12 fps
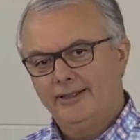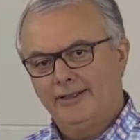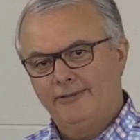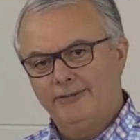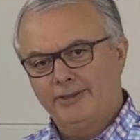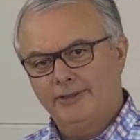
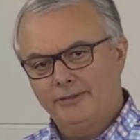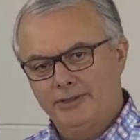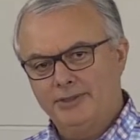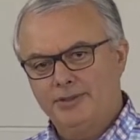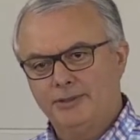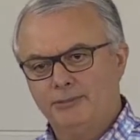of the
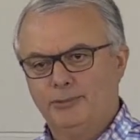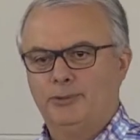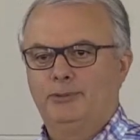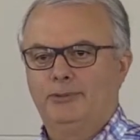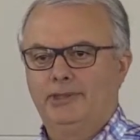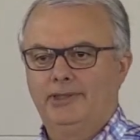Christian
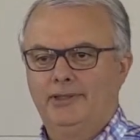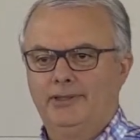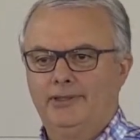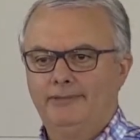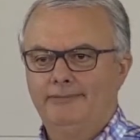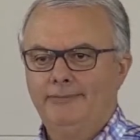walk with God.